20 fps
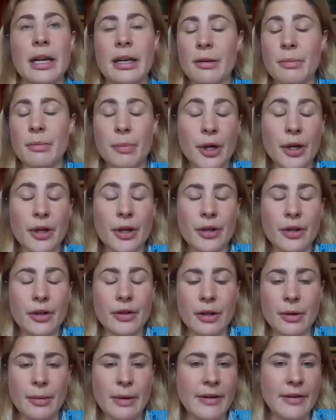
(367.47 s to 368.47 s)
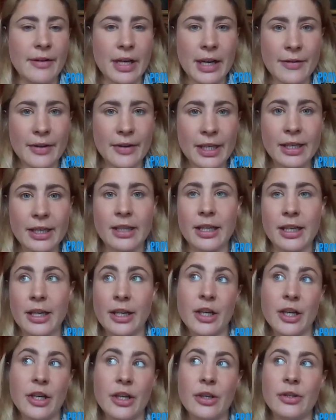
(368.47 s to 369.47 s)
And both of them have had like a
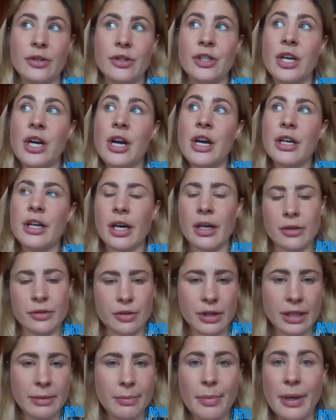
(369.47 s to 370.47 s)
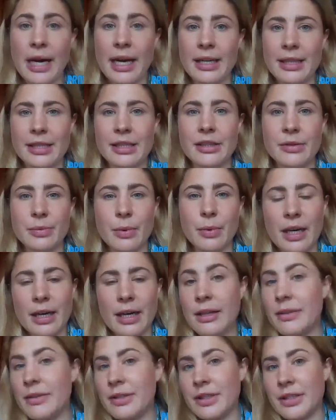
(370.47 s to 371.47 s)
huge cultural impact as
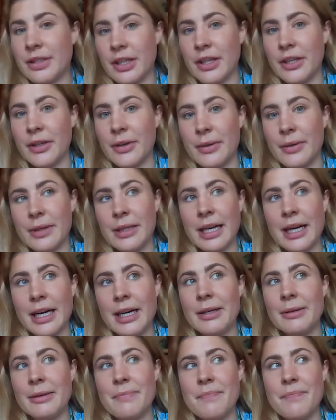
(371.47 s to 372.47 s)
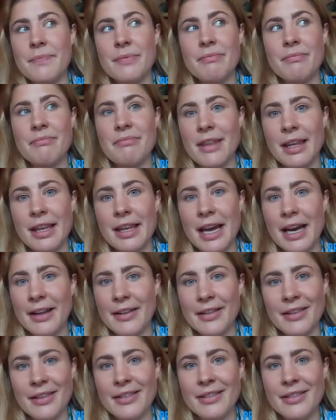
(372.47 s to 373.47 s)
well. So yeah,
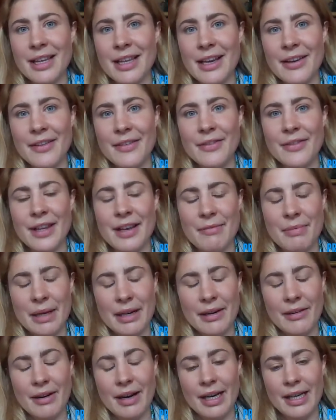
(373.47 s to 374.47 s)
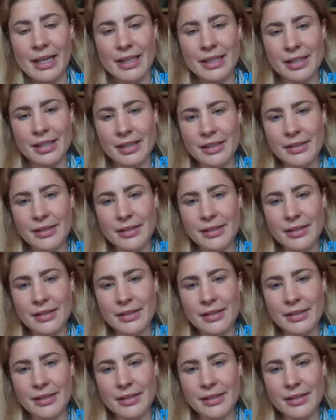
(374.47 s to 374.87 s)
they've been great.